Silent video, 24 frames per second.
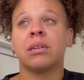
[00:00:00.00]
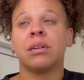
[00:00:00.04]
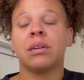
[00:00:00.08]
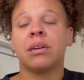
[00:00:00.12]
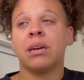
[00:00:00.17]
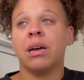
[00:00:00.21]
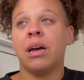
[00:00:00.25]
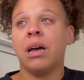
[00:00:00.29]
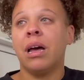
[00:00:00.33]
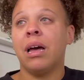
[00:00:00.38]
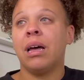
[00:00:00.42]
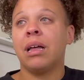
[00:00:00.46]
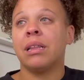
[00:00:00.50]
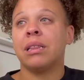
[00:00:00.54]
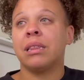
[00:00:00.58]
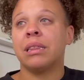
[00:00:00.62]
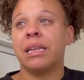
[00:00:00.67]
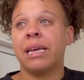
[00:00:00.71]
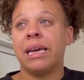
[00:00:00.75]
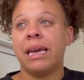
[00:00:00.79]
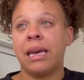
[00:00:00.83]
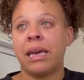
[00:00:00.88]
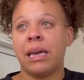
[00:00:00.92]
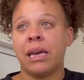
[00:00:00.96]

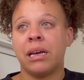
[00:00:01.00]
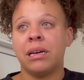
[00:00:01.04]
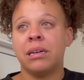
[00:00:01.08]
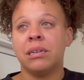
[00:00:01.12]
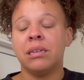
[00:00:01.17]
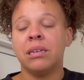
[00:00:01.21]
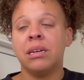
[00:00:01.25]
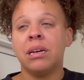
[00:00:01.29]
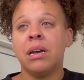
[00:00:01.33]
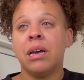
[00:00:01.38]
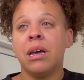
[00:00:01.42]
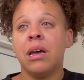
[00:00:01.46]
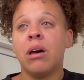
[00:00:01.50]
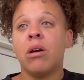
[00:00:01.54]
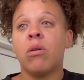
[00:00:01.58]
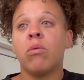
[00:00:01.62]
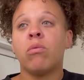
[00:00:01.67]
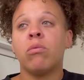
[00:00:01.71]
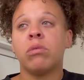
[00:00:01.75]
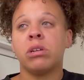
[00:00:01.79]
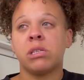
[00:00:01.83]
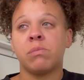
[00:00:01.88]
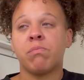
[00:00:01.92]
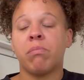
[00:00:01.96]
golly,
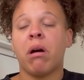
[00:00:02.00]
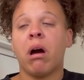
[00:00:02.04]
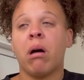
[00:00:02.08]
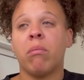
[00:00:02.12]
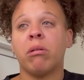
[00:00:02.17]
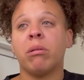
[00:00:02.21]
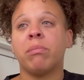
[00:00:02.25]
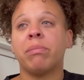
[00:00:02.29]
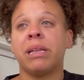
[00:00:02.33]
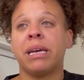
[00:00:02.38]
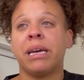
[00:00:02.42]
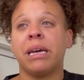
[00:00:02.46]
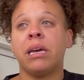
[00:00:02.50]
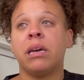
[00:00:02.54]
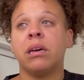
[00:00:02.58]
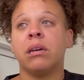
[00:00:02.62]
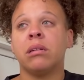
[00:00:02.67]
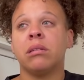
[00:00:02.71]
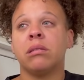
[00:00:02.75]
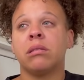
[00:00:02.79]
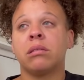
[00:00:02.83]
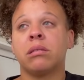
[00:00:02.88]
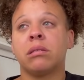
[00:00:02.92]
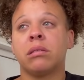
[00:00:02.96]
was probably
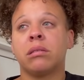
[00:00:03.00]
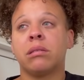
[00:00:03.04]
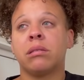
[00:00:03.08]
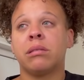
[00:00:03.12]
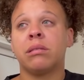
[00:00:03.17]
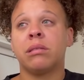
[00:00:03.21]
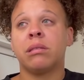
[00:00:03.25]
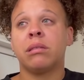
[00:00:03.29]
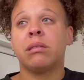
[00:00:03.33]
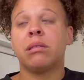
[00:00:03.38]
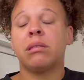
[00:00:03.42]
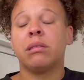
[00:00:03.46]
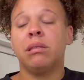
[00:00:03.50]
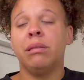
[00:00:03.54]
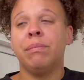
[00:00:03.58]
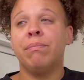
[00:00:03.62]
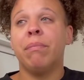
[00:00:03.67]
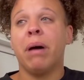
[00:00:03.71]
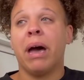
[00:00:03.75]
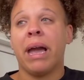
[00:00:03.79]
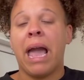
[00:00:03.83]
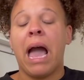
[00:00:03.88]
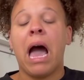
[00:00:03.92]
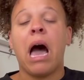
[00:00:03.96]

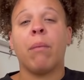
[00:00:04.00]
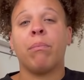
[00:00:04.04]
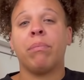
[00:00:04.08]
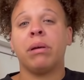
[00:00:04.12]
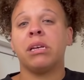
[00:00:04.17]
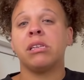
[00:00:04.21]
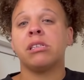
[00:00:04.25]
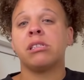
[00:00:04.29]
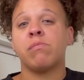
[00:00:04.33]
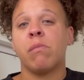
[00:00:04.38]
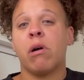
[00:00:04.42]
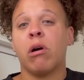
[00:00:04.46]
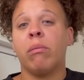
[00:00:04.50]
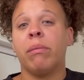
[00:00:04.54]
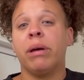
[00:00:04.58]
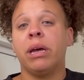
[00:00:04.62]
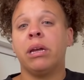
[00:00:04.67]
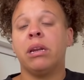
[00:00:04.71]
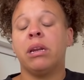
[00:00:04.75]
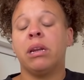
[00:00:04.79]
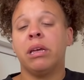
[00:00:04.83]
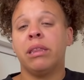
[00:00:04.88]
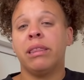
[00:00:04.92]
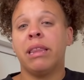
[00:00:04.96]
my happiest moment
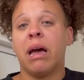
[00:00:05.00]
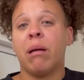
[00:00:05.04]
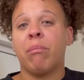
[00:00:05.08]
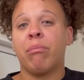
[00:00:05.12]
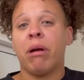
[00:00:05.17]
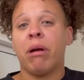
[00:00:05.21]
in that